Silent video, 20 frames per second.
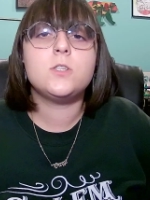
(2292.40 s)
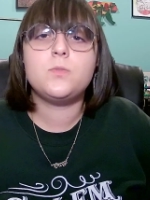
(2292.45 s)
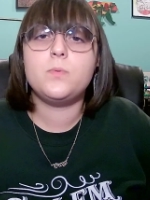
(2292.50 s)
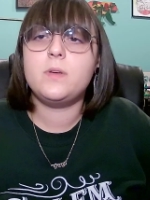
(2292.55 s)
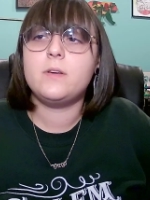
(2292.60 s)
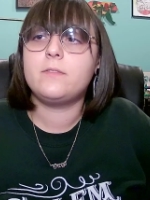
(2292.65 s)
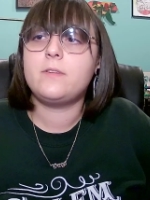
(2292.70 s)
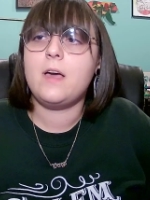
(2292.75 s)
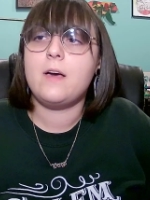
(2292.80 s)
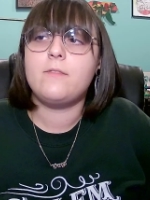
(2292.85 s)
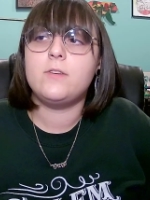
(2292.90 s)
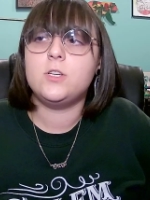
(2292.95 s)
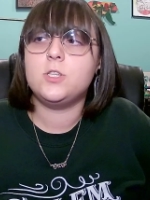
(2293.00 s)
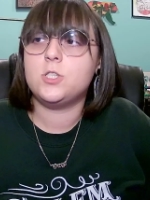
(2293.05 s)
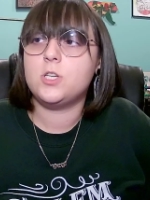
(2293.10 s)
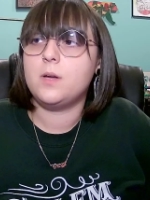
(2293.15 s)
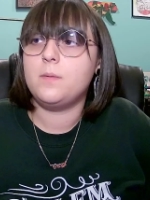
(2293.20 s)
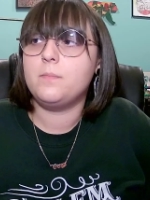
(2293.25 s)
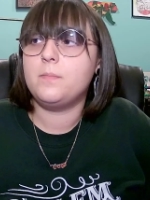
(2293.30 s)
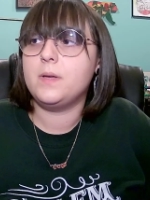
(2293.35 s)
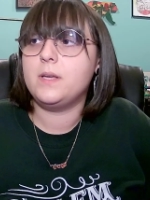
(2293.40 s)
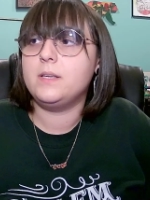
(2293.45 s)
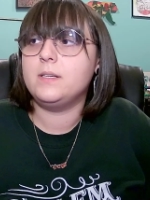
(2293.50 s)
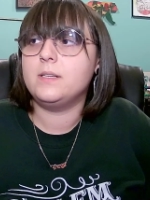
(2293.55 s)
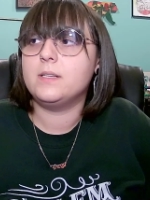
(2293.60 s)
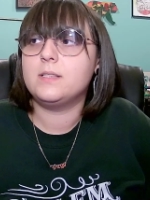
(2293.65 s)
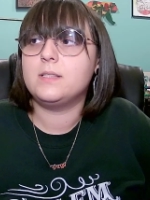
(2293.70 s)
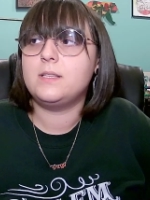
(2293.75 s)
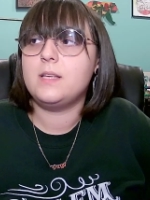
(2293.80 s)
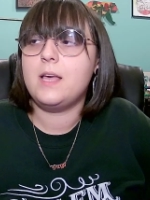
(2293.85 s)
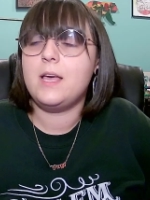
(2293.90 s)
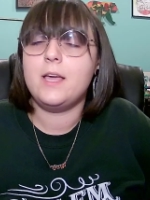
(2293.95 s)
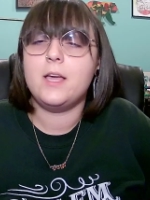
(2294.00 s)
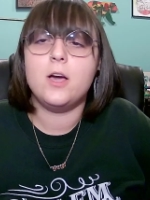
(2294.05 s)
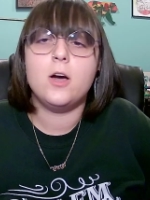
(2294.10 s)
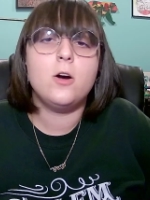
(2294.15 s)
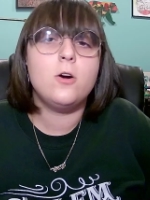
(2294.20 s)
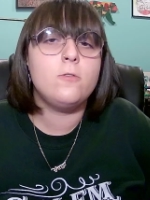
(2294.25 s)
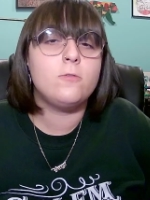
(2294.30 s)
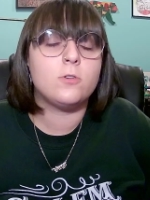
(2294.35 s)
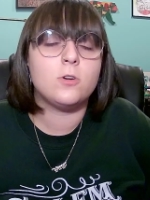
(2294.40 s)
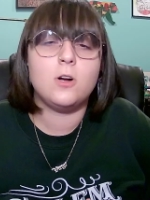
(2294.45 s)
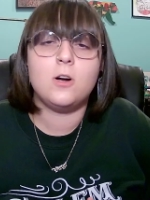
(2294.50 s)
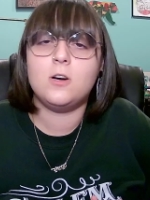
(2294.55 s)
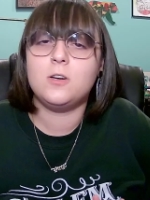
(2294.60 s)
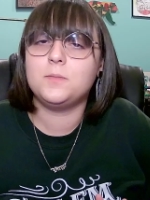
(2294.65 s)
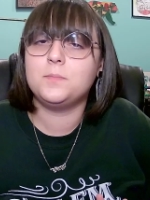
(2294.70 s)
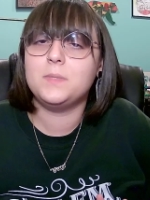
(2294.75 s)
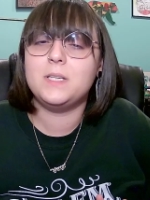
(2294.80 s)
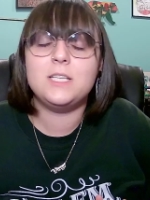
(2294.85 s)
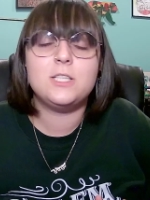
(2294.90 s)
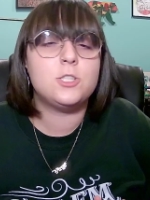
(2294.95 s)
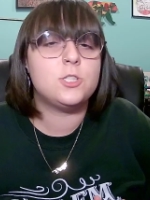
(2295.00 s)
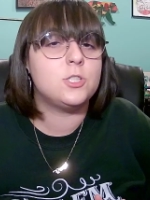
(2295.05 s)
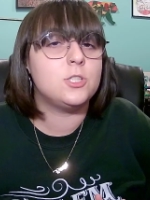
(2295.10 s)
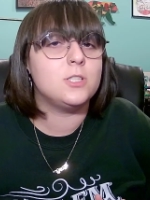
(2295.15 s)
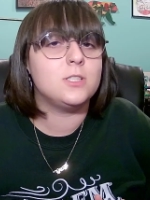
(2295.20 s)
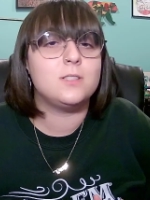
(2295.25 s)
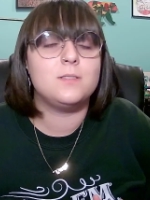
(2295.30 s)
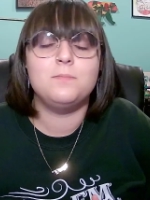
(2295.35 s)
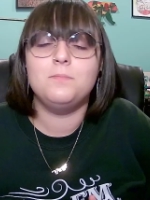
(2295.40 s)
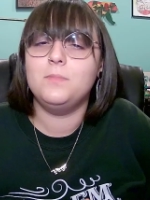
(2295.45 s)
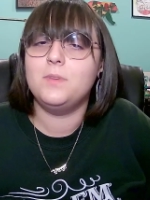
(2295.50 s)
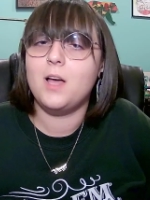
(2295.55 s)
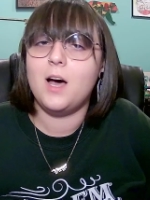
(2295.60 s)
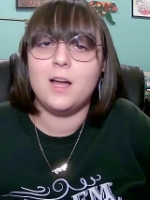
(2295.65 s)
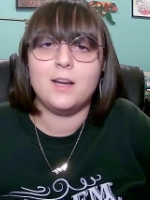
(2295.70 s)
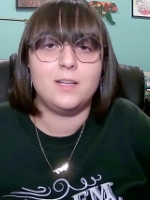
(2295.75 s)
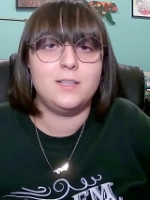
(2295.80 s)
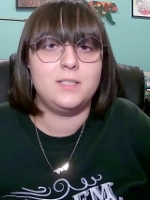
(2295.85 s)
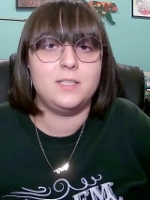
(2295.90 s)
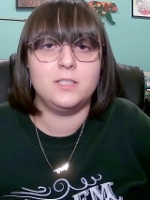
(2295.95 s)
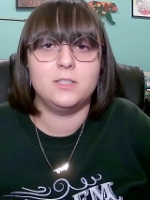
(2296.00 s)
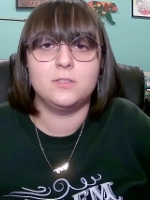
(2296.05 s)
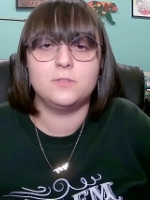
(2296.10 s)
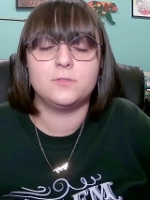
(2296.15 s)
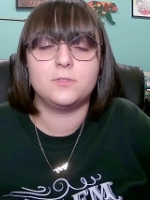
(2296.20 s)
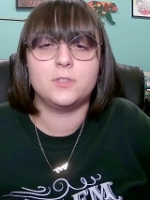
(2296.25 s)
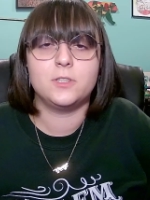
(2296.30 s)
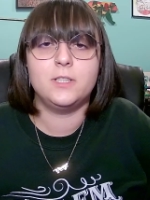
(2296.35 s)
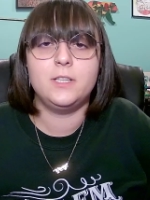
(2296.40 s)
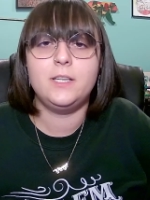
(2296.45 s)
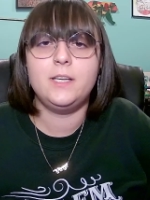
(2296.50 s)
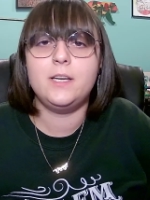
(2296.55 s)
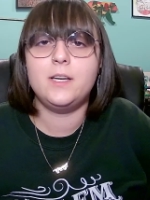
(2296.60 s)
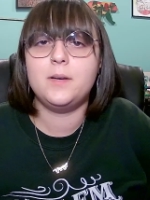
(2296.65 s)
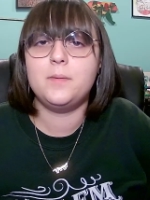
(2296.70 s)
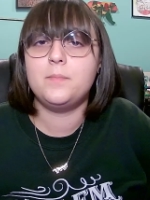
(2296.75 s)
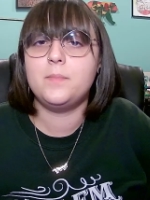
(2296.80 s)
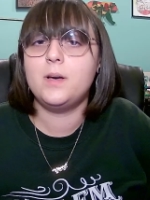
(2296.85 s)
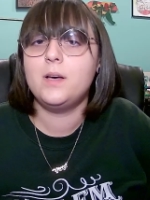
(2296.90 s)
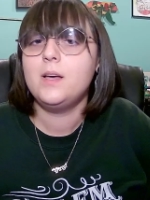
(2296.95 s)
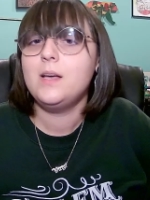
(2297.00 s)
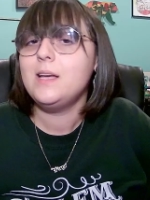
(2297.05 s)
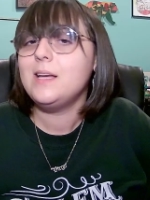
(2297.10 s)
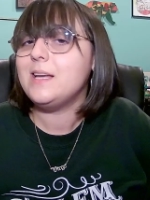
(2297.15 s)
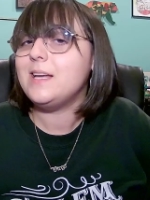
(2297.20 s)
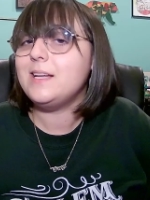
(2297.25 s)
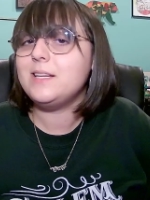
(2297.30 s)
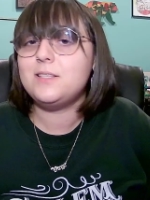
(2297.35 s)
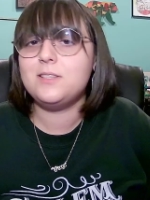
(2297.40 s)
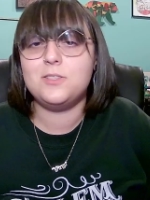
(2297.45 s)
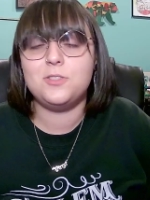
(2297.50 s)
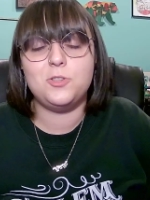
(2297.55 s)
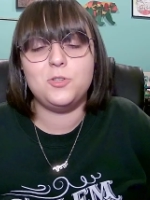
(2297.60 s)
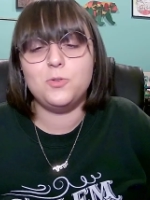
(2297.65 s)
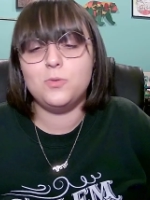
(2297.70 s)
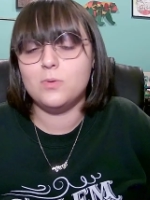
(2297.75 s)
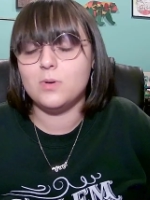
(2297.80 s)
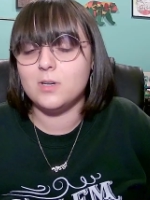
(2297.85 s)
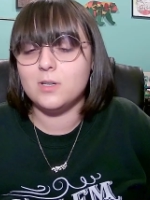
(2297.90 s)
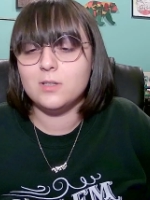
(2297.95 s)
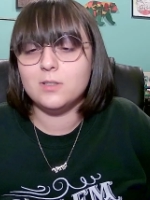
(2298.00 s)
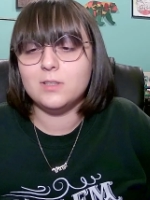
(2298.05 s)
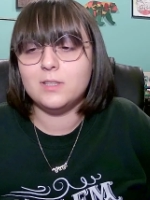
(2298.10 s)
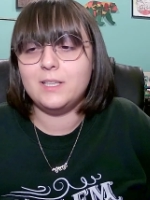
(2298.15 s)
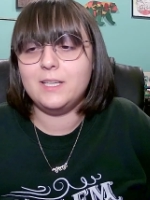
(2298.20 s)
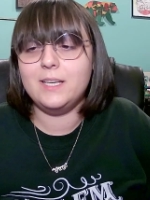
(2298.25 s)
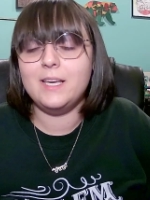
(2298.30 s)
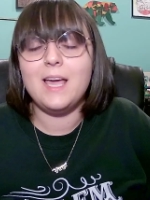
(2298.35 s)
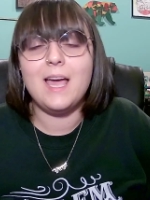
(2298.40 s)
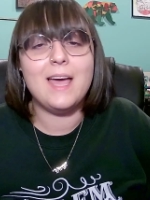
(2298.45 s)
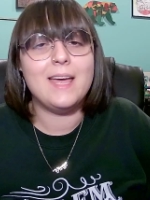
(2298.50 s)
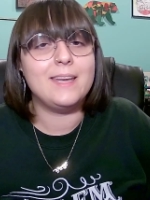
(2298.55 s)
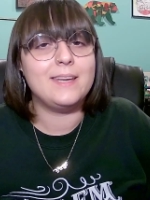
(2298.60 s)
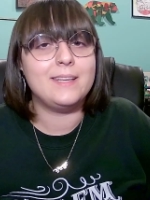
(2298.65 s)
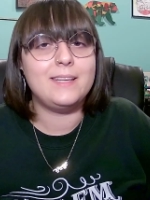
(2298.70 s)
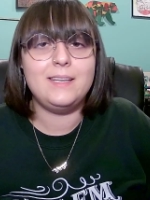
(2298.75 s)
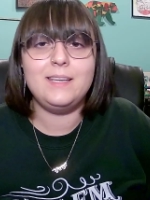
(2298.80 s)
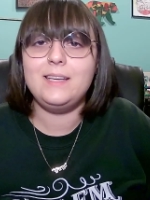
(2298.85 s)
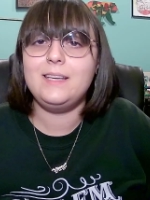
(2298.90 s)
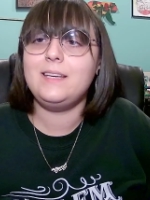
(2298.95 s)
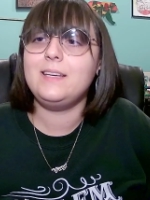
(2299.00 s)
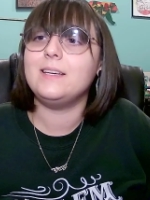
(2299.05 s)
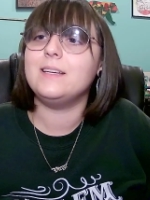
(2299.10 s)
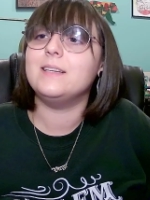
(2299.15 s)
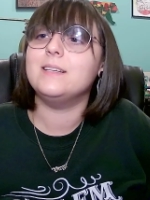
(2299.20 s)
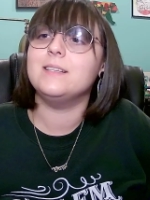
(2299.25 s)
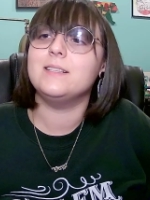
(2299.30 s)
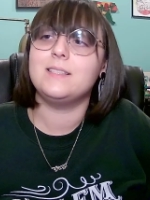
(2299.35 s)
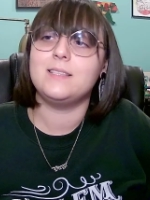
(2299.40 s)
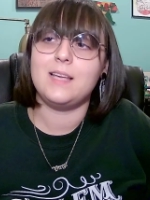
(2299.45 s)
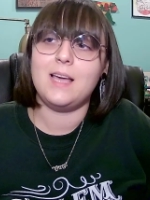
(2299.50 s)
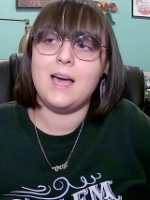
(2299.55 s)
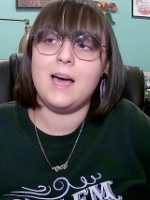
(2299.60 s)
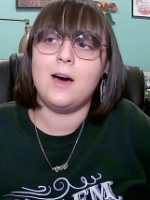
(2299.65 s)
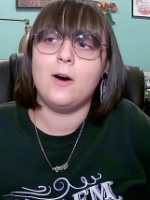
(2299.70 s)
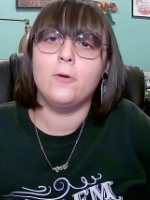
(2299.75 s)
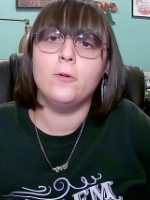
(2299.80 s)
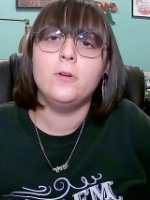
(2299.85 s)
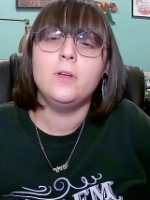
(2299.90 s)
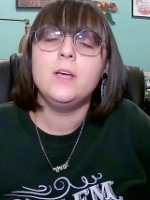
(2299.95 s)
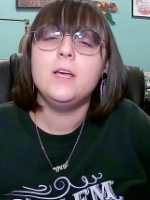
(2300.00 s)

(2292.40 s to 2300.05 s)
we have Kevin jump in to say, overall, it's just not a deal for him. It's too early, and he is out.